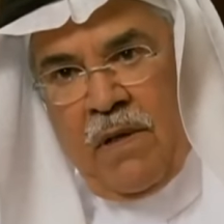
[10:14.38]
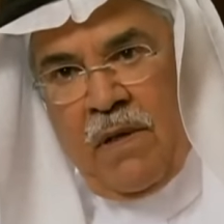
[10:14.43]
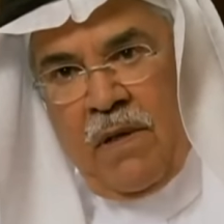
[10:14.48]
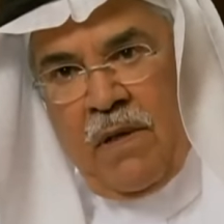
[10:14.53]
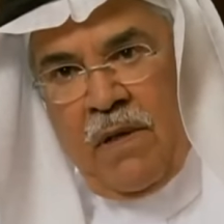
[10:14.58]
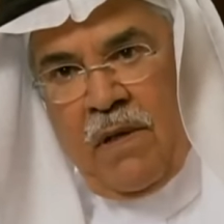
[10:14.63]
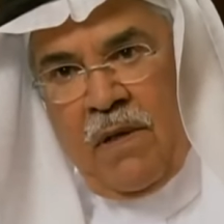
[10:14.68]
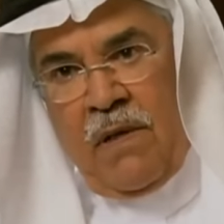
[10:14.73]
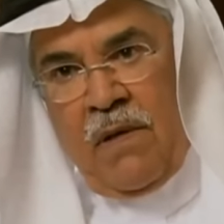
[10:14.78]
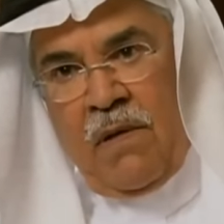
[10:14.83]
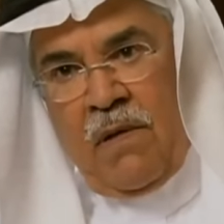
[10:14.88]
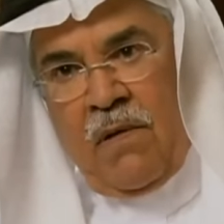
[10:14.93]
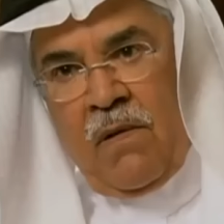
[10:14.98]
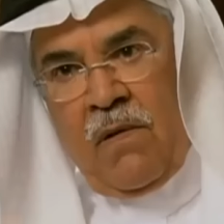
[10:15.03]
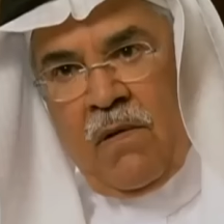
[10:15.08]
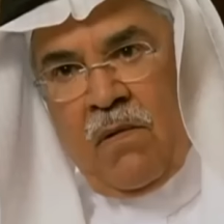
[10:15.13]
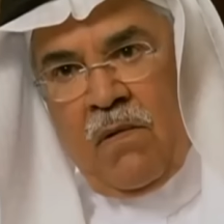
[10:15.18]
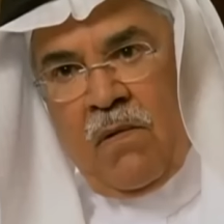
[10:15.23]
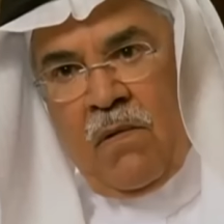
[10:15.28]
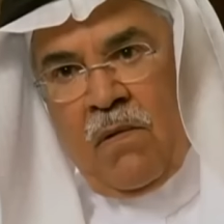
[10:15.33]

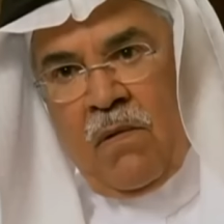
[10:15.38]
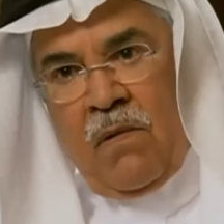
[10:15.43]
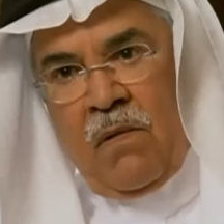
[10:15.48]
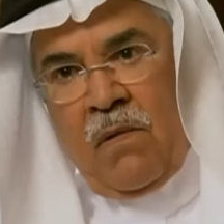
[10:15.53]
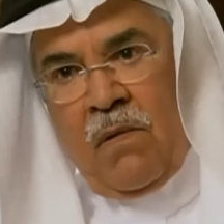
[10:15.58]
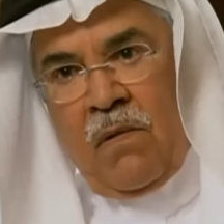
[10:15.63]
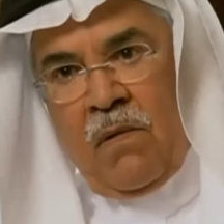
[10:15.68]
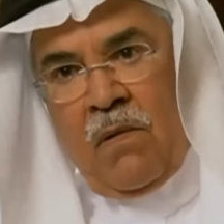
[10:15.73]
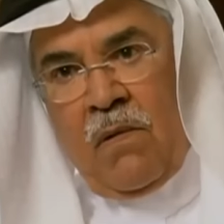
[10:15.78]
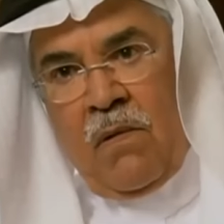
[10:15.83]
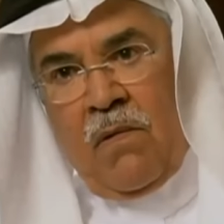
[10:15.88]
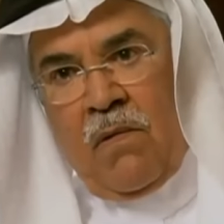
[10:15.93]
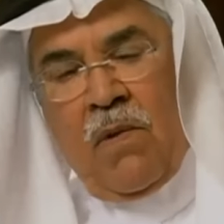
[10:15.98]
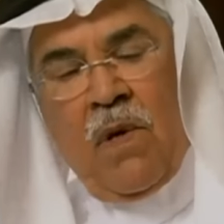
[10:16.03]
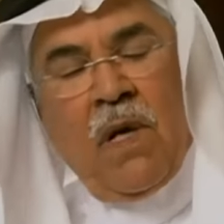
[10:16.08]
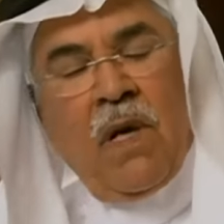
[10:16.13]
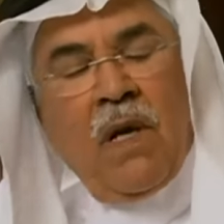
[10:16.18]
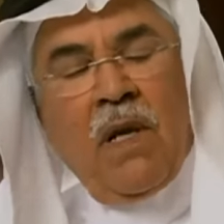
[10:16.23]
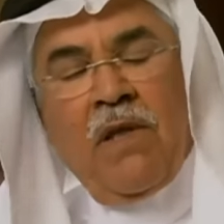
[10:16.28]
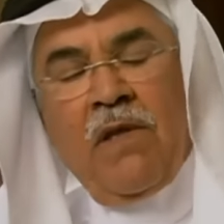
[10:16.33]
Influence so
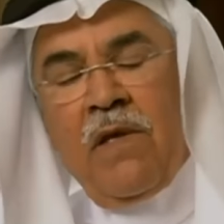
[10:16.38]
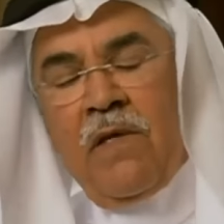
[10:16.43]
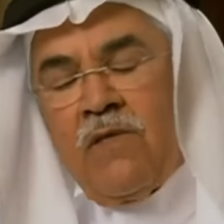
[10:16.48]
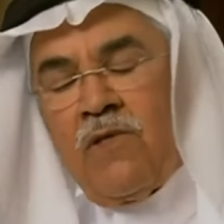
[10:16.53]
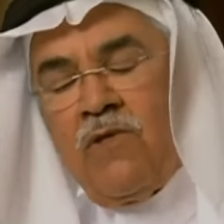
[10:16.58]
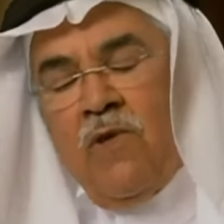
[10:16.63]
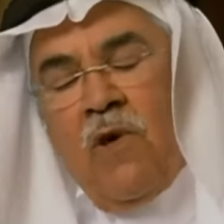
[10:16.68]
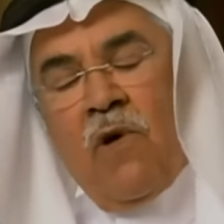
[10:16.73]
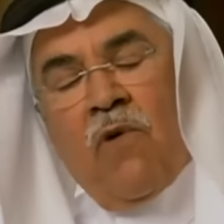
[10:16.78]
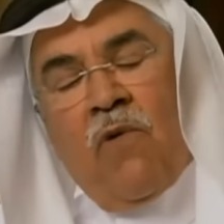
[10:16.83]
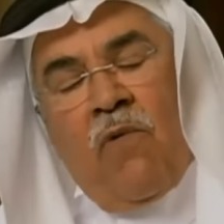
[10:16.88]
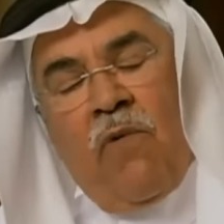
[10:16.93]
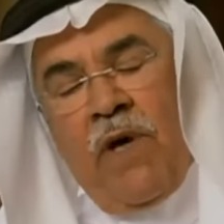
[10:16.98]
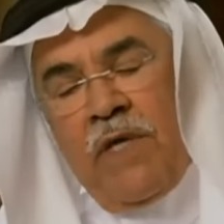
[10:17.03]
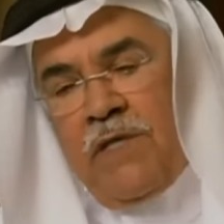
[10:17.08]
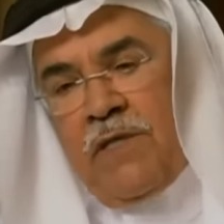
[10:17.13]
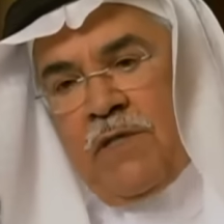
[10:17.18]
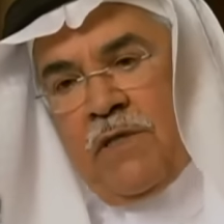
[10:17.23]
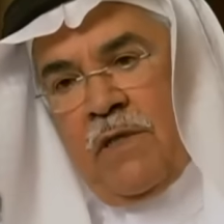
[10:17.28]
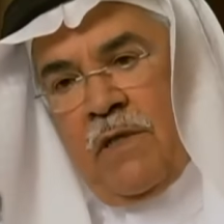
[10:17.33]
strong now that
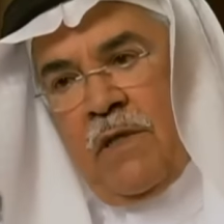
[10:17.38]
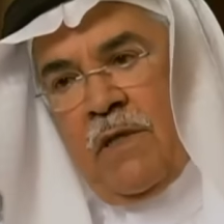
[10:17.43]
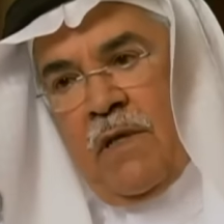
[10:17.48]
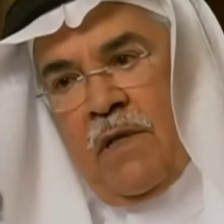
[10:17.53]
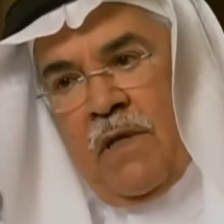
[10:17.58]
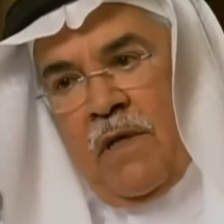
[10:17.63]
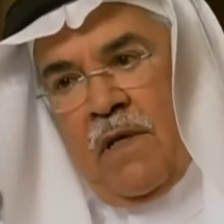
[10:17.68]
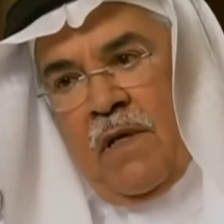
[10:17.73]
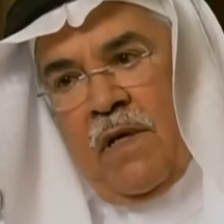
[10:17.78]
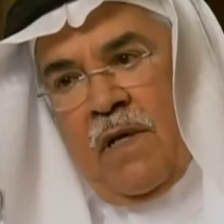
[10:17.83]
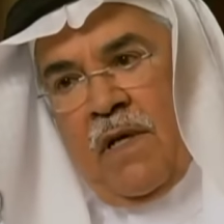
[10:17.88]
he was able to